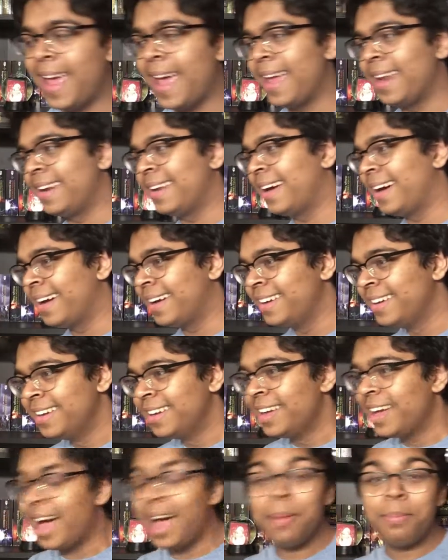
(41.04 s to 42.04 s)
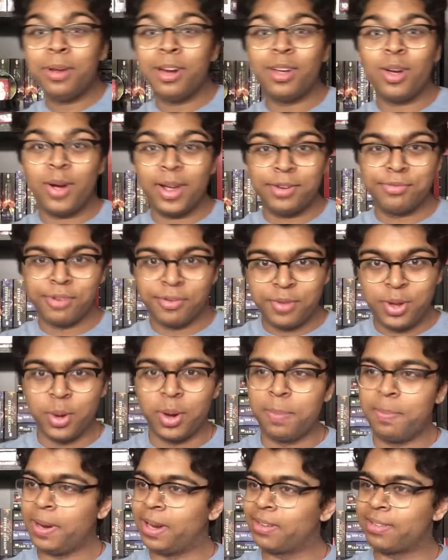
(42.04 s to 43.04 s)
and uh, I'm gonna go ahead and review
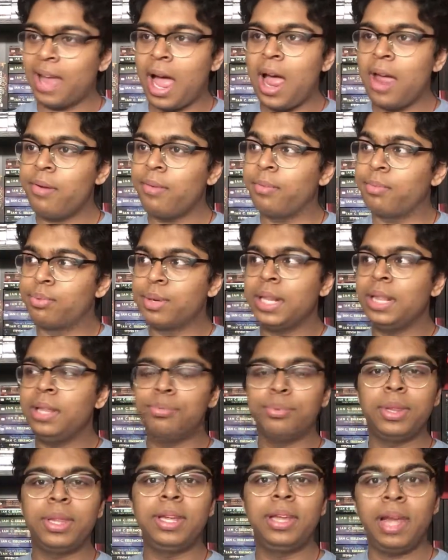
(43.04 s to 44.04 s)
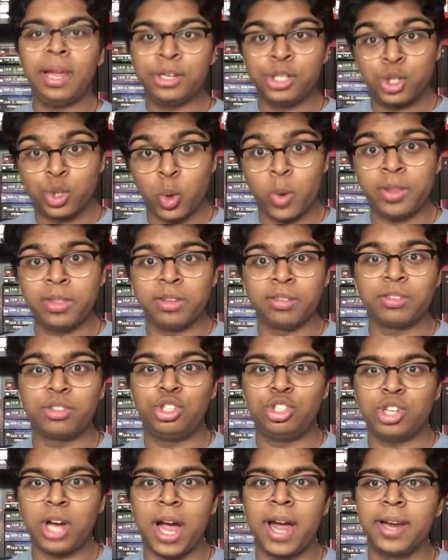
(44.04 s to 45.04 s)
it because I really, really enjoyed this
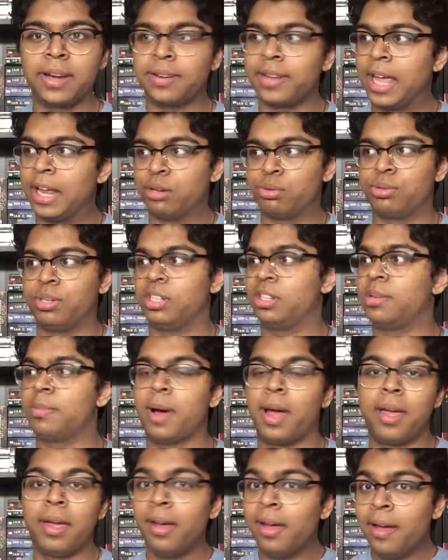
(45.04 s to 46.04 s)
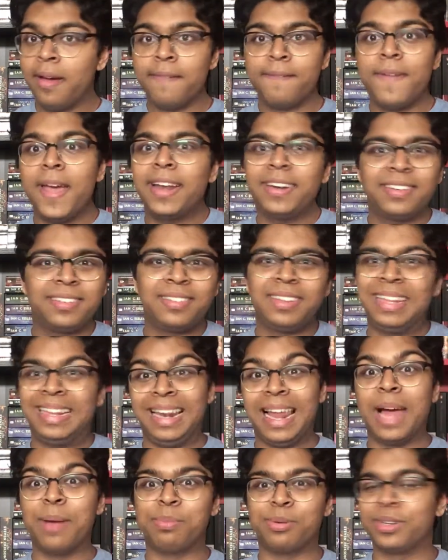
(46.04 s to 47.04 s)
giant entry into my fantasy
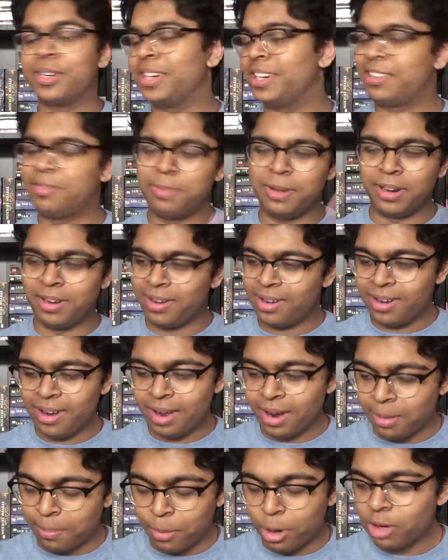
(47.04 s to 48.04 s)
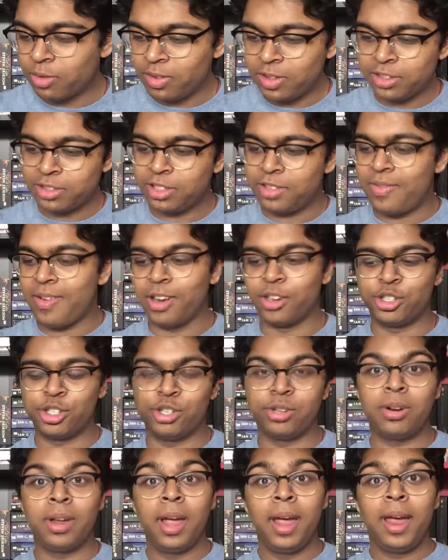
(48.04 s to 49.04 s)
library. It's been a marvelous
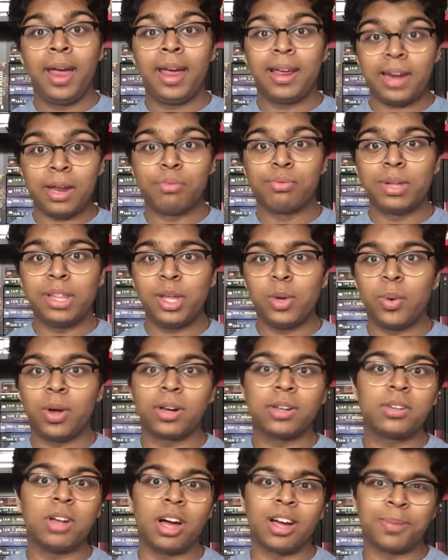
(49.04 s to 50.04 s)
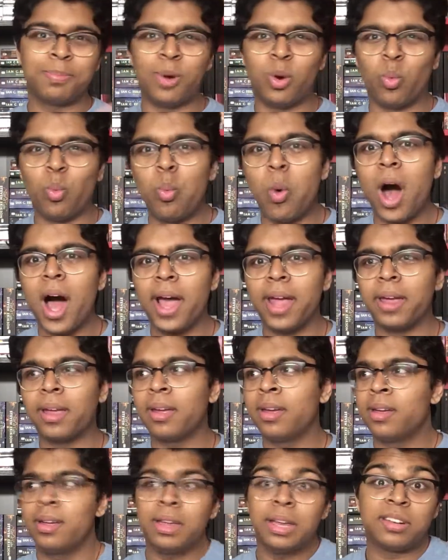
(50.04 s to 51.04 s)
adventure, and I really want to talk about why
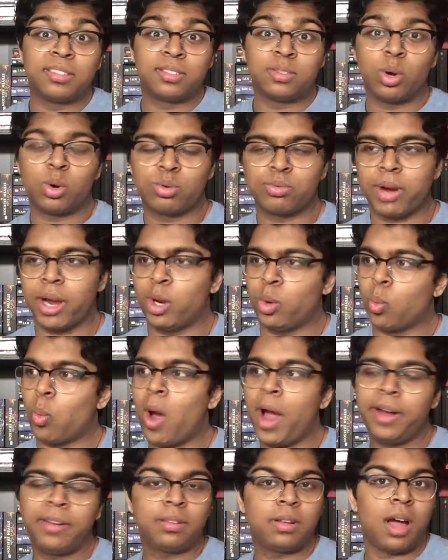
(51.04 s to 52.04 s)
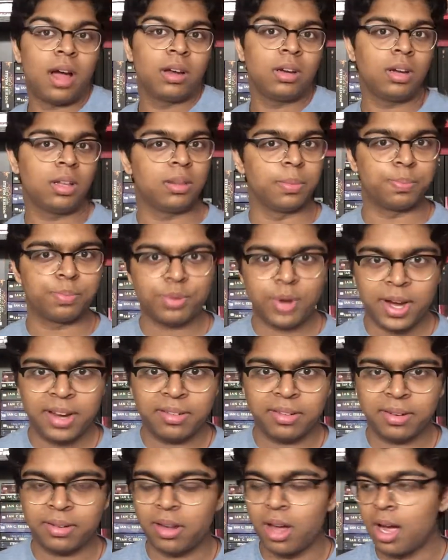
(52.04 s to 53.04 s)
it's so great, why it's gotten all the praise
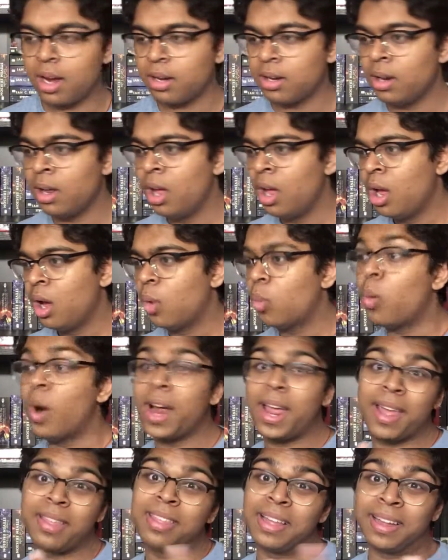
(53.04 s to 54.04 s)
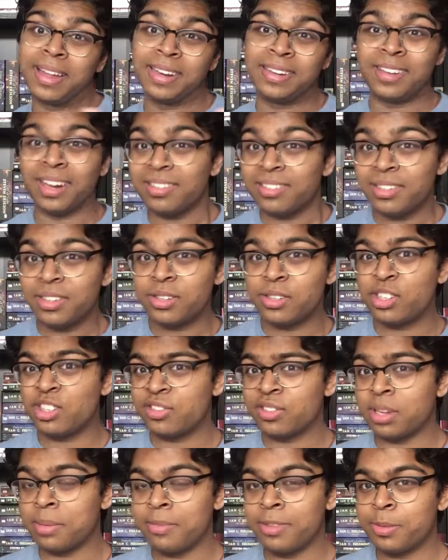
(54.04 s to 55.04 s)
it's gotten, why I think it doesn't deserve
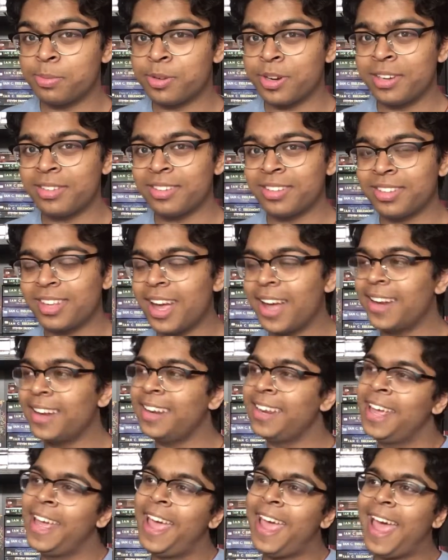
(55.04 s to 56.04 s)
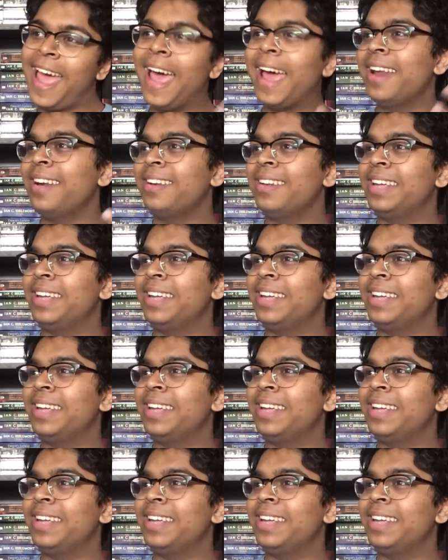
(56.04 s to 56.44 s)
some of the praise it's gotten, and